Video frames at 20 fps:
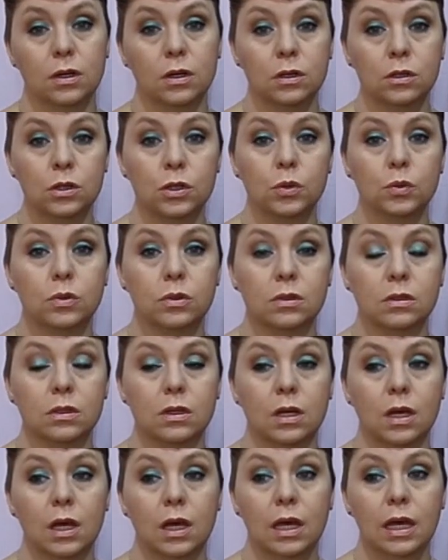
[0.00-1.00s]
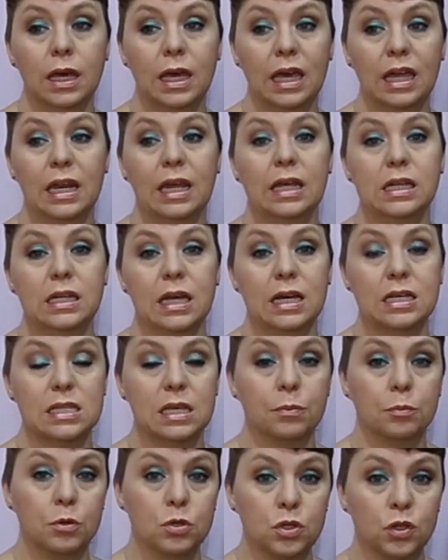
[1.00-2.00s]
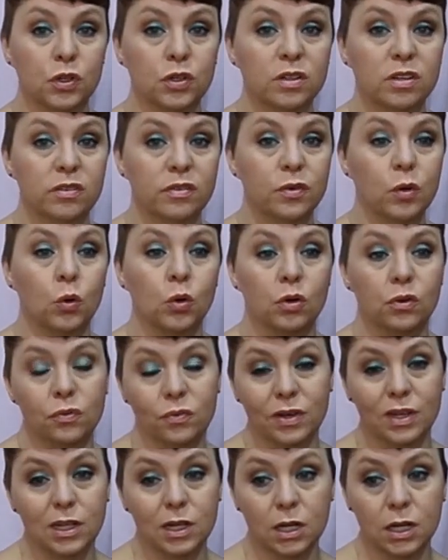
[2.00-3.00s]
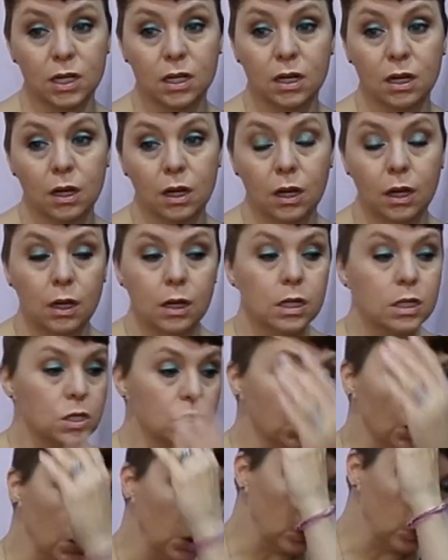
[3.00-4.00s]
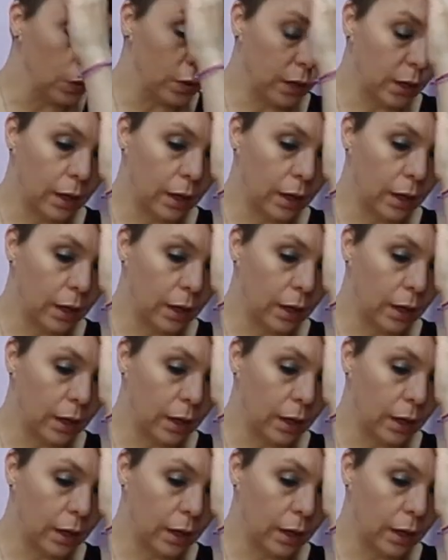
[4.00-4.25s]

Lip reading: gluten in it as a preservative or a filler. So